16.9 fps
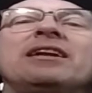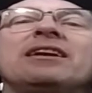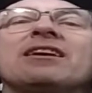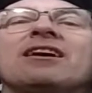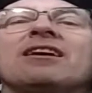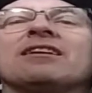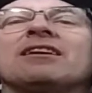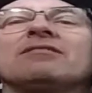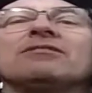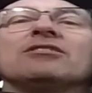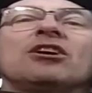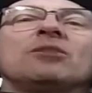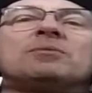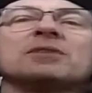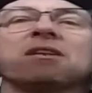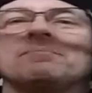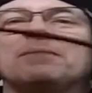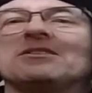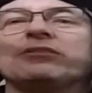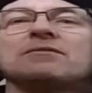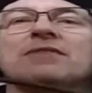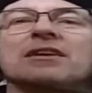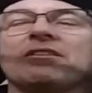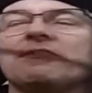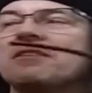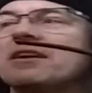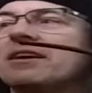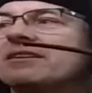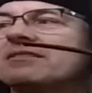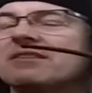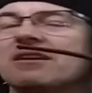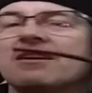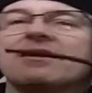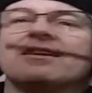card envelopes and a bunch of other
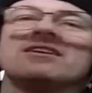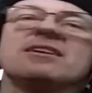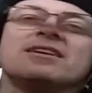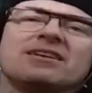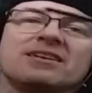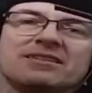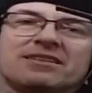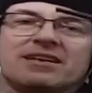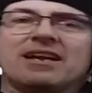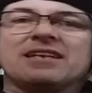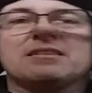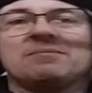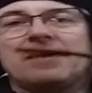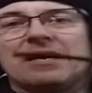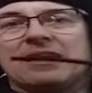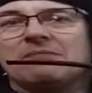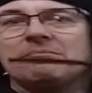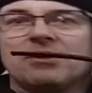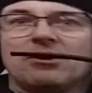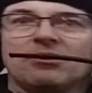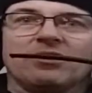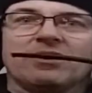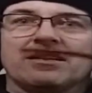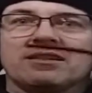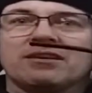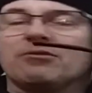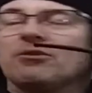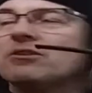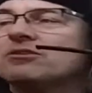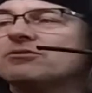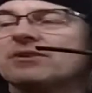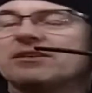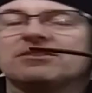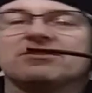things. Then I had to pick up milk at the
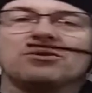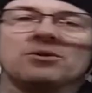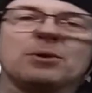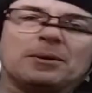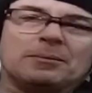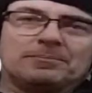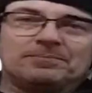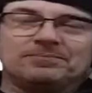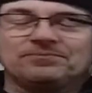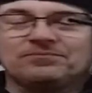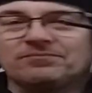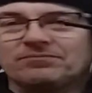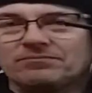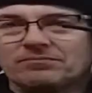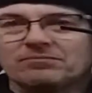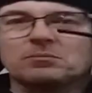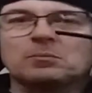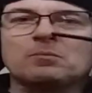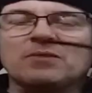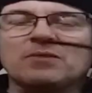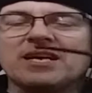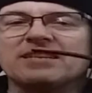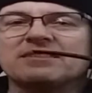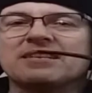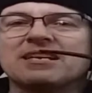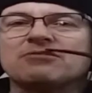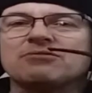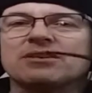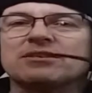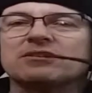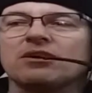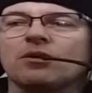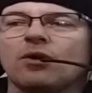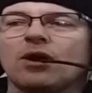grocery store, etc.
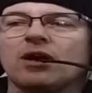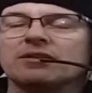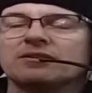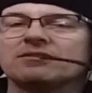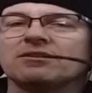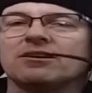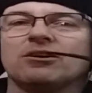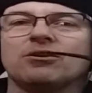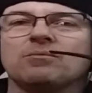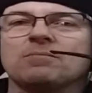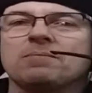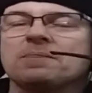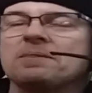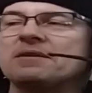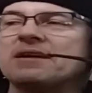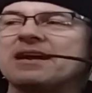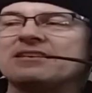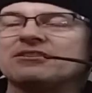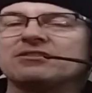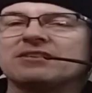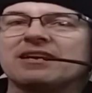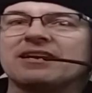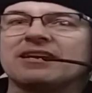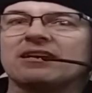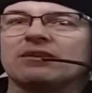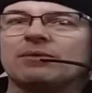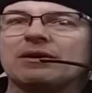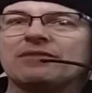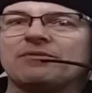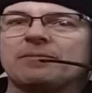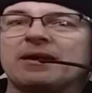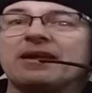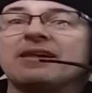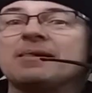so on. So the day just kind of got away
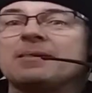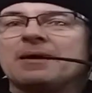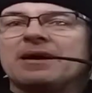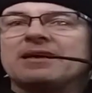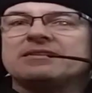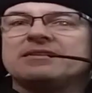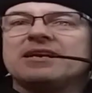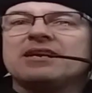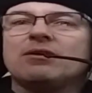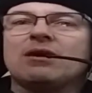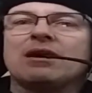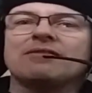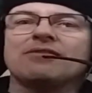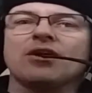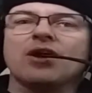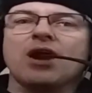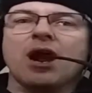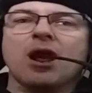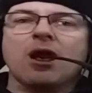from me. I did, however,